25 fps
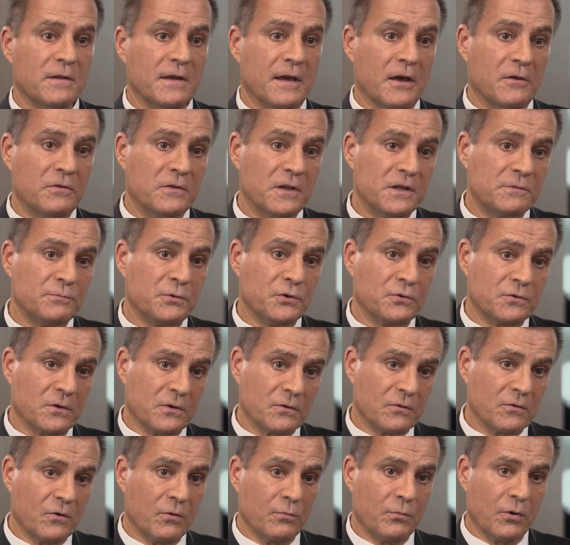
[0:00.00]
the
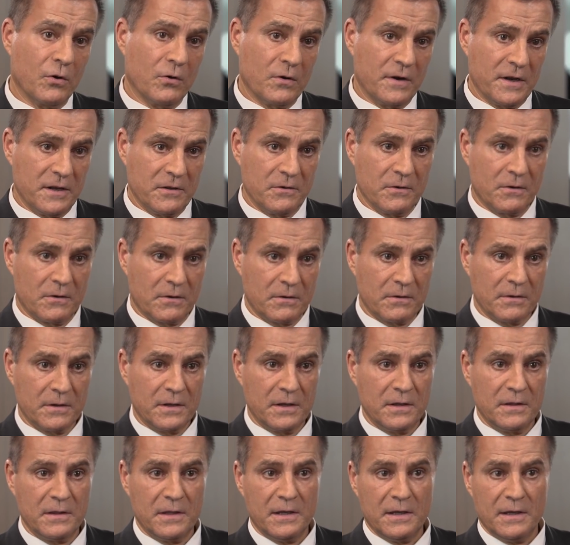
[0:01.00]
undisputed global leader
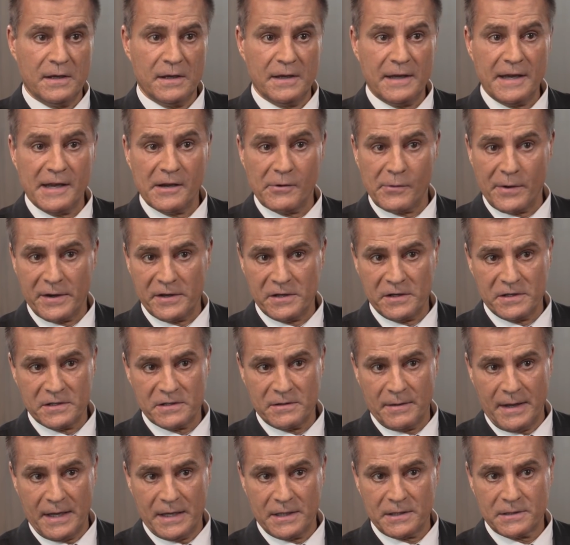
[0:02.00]
in the R&D
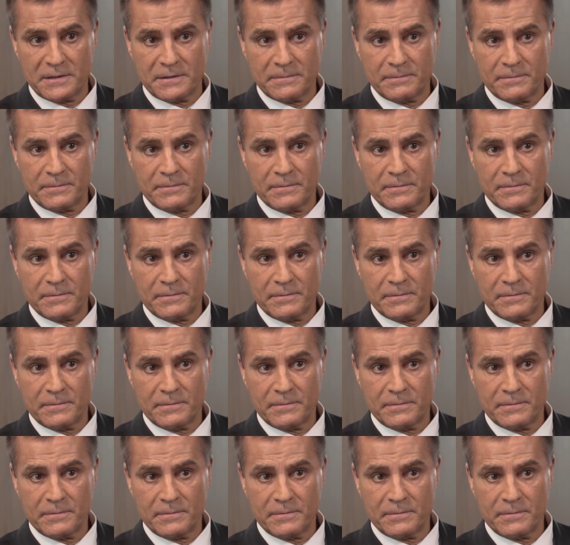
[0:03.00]
space.